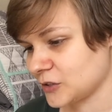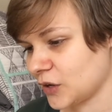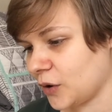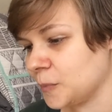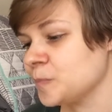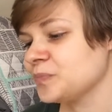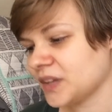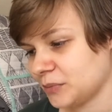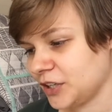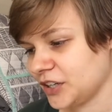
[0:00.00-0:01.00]
So
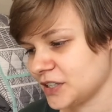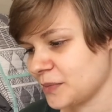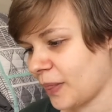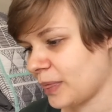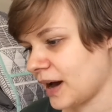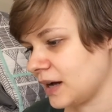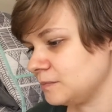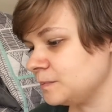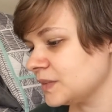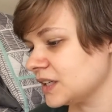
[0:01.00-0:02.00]
I'm curious about that.